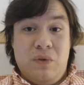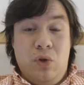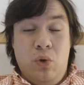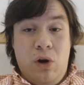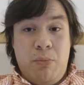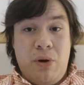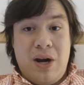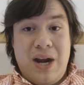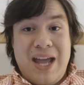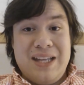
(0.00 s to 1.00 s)

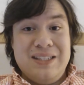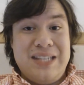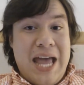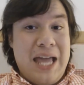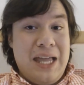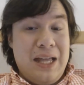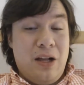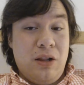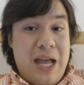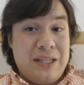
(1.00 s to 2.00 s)
Norbert and Daggett
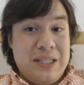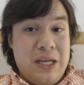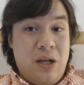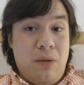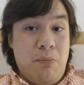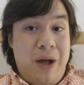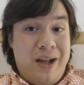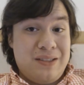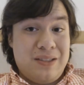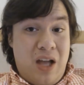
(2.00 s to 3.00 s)
collecting
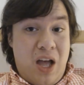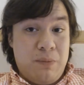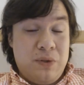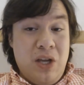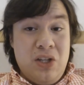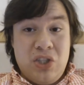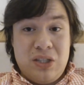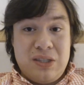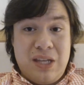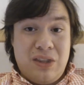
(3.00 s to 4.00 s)
box tops,
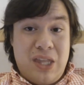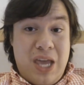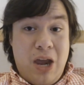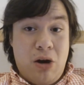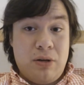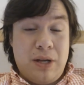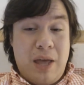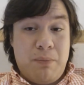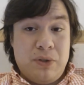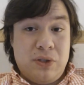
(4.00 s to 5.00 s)
just like the Harold
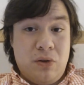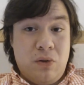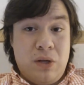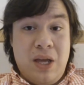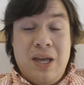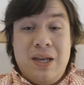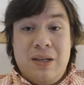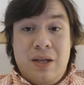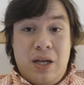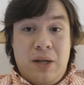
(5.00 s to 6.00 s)
episode,
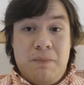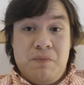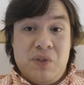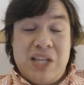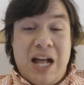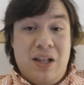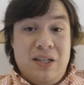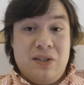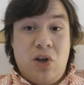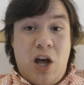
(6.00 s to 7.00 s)
um,
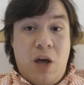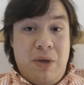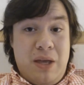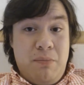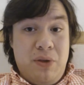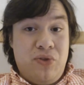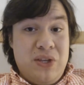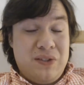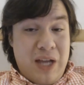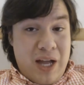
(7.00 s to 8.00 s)
Sally's Comet, but
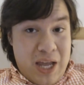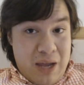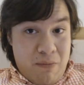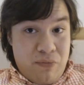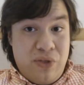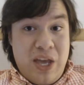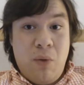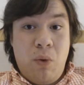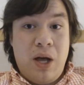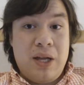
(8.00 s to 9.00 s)
this time they
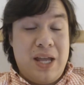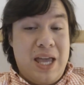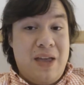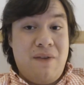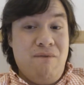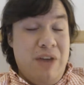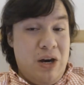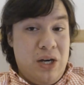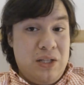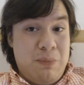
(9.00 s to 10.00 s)
want a
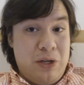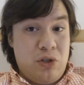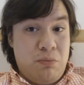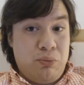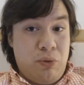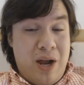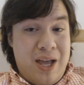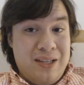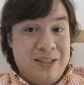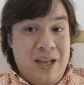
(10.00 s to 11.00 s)
very special
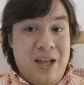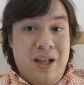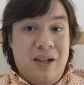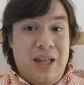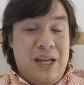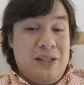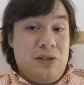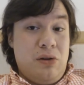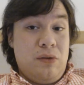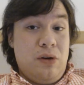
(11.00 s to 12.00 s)
prize, like a
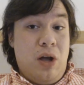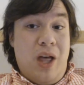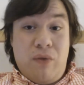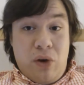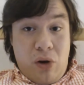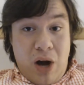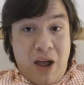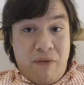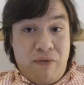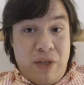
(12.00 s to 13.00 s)
certain
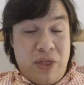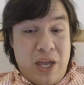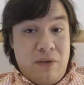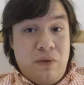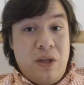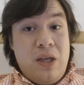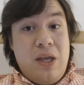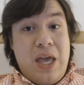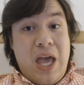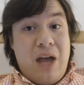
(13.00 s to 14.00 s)
hovercraft that they
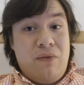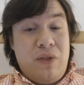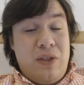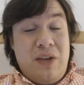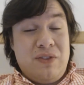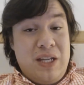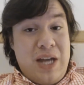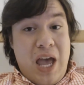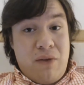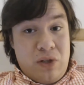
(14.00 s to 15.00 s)
ad- that they've seen
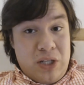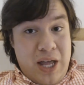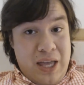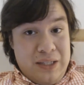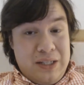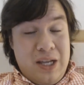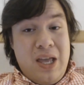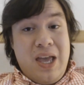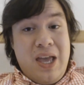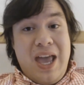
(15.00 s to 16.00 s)
advertised.
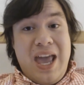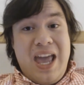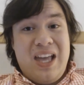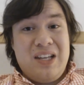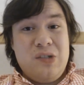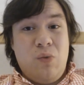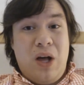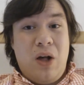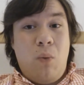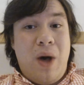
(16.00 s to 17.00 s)
And
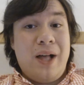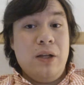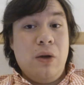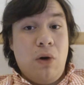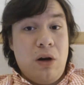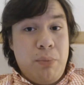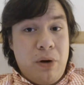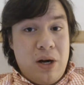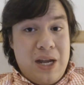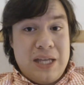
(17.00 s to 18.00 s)
well, while
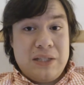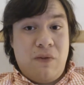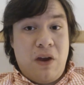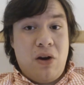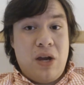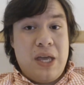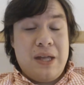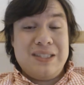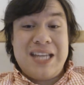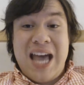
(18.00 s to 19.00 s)
Norbert is
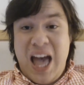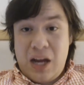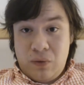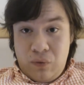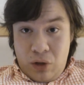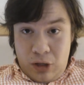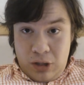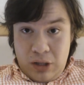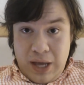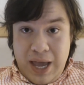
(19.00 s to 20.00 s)
very
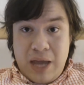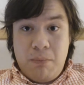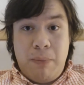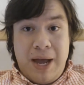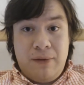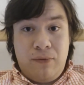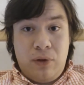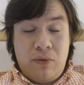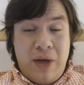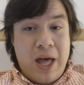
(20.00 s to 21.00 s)
tactful and
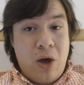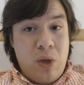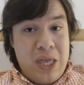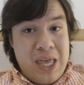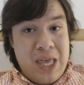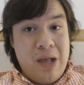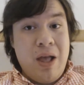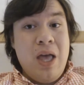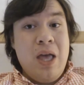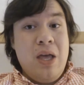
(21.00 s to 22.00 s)
mindful of how he
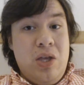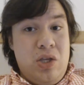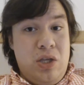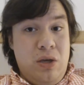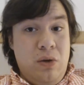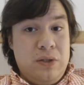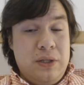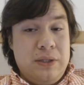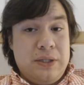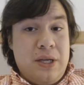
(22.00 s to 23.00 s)

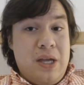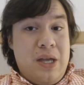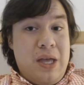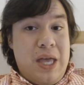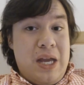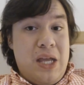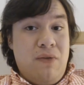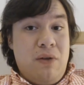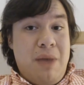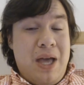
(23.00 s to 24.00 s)
uses and
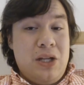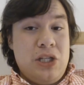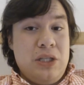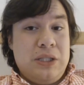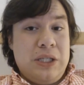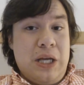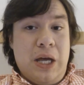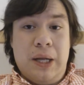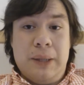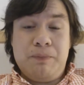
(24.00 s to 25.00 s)
even manages
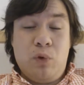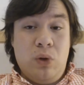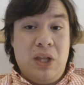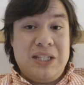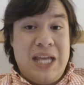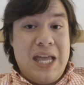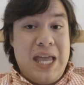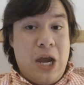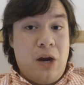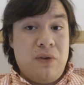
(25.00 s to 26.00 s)
to really take
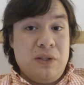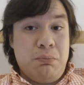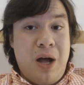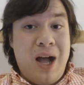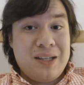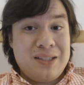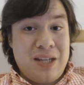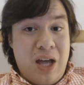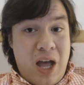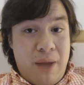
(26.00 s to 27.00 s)
care of his box
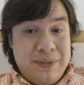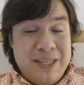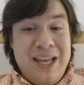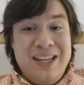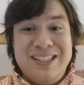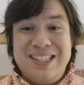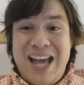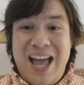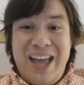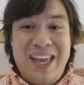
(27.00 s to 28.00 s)
tops,
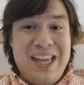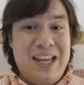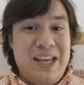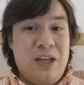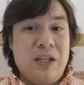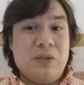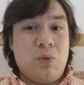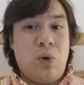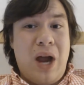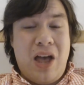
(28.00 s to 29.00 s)
Daggett is
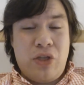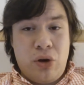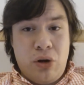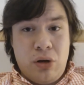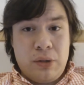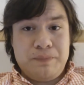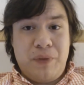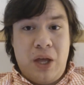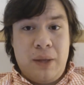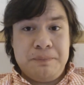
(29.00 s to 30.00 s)
rather
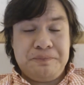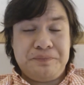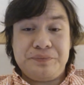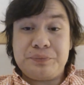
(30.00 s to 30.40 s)
um,